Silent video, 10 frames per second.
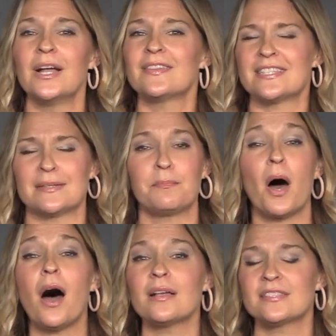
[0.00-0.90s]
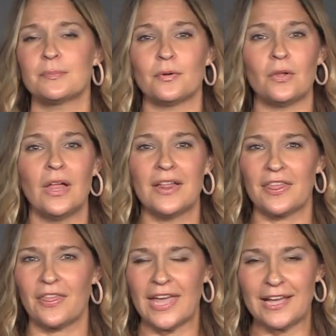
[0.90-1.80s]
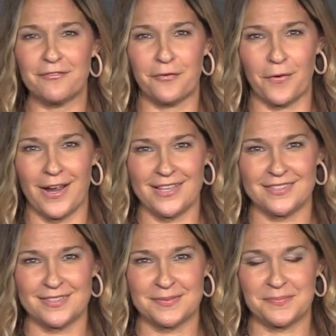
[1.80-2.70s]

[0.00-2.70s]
this impossible thing for us.